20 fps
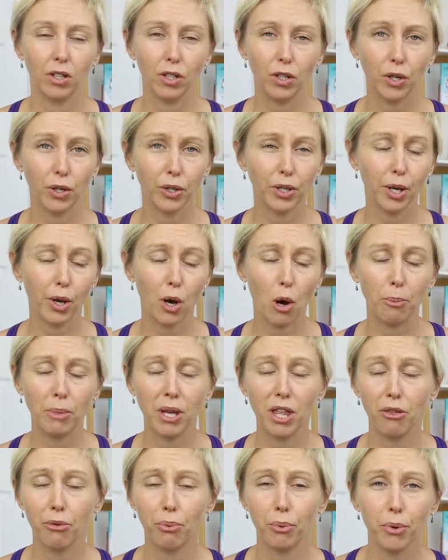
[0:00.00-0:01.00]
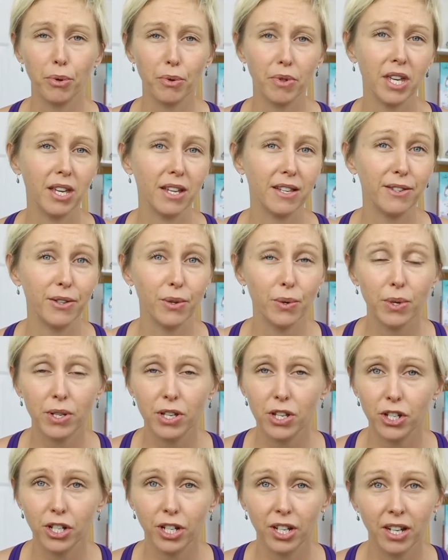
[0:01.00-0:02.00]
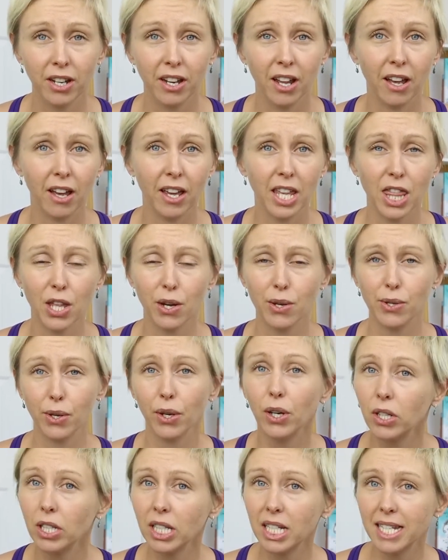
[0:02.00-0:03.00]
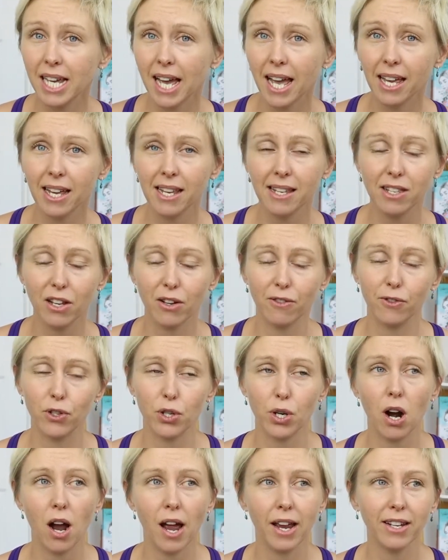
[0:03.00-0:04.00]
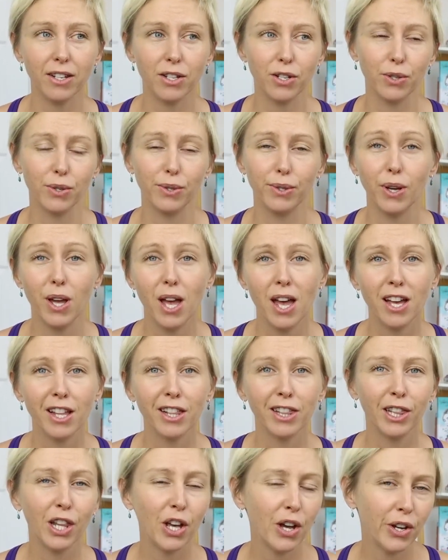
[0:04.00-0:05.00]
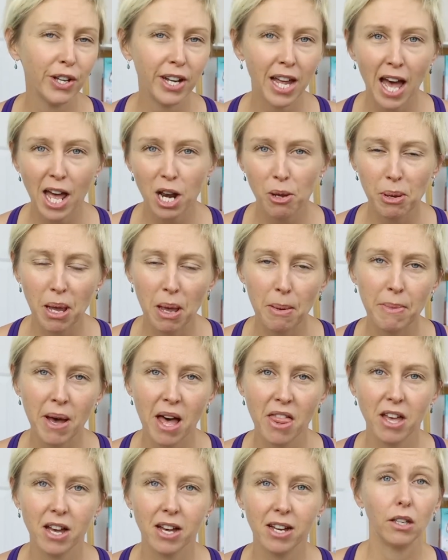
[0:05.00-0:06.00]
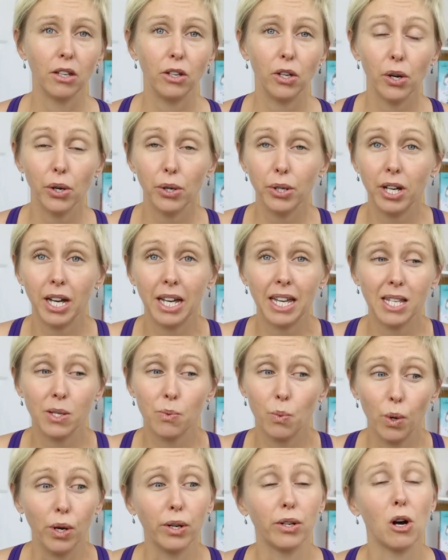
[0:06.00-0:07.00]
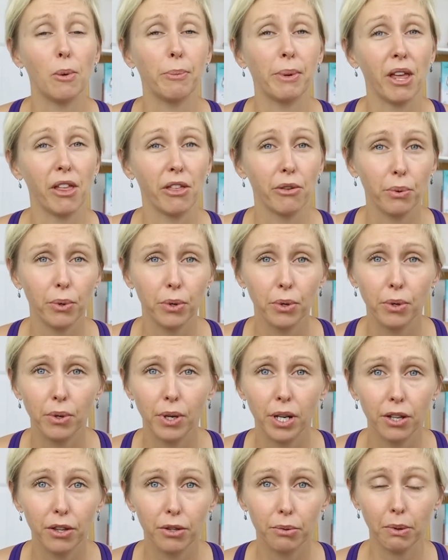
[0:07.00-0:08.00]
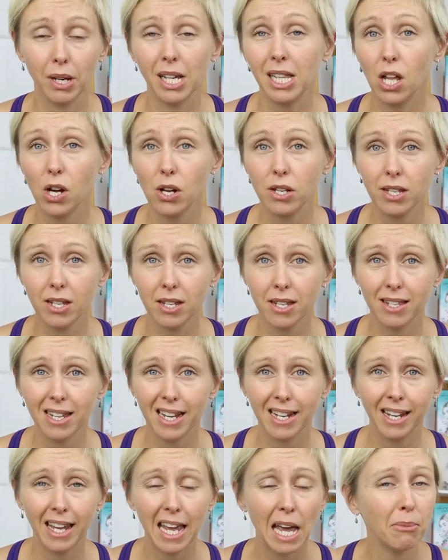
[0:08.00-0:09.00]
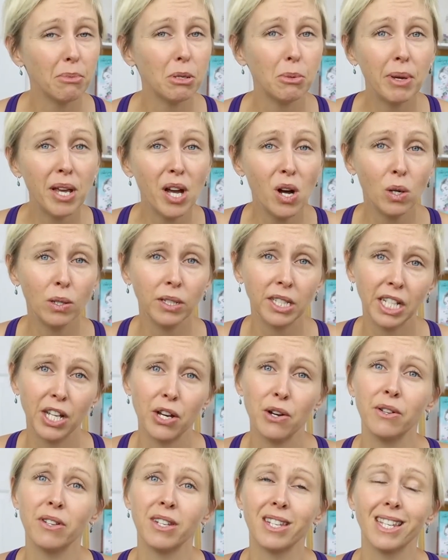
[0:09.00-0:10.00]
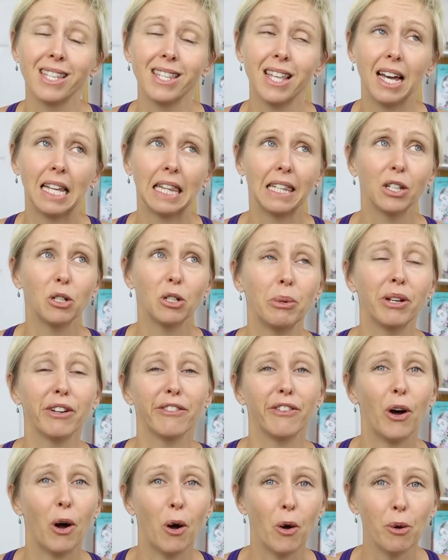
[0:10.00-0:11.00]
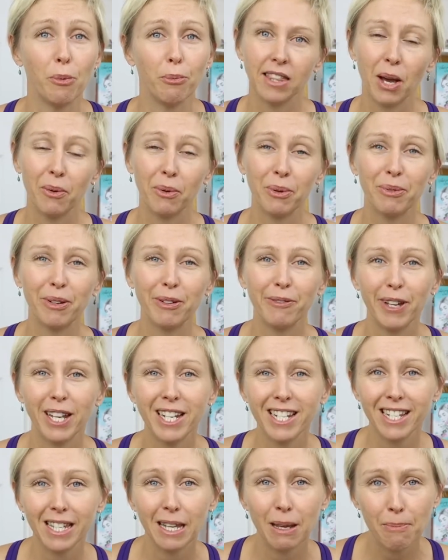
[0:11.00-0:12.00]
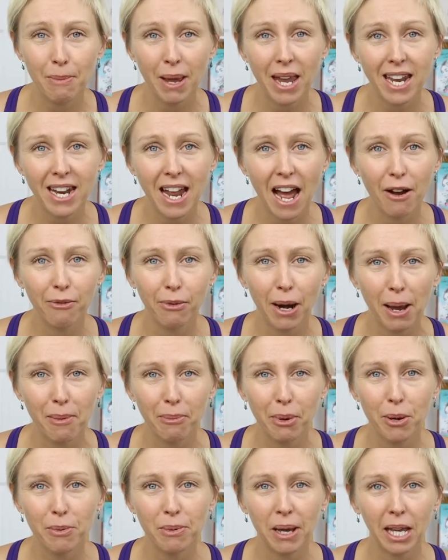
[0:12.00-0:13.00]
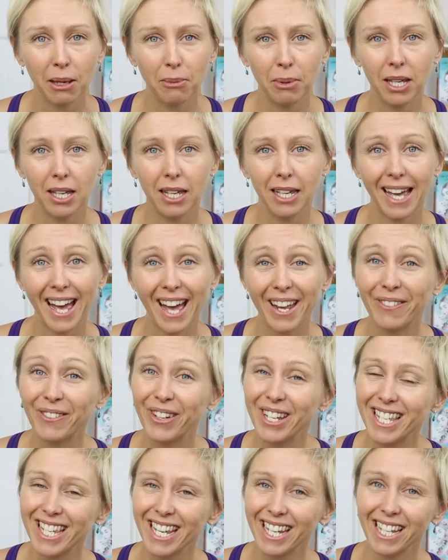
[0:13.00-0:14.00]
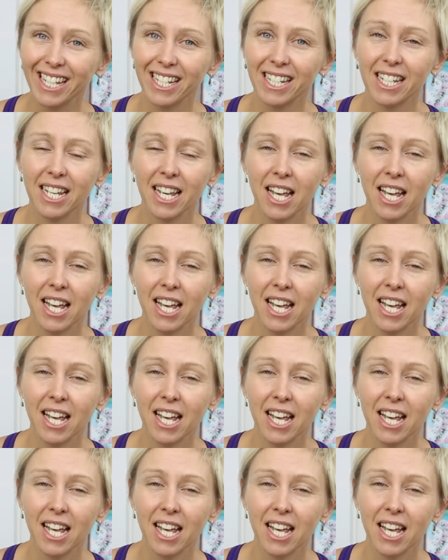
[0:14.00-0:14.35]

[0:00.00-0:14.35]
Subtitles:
Yoga got me through the exhaustion in those early days of trying to learn how to be a mother. Yoga is what got me through 3 losses and kept me holding on to that bit of hope that we would eventually meet our rainbow baby, and we did.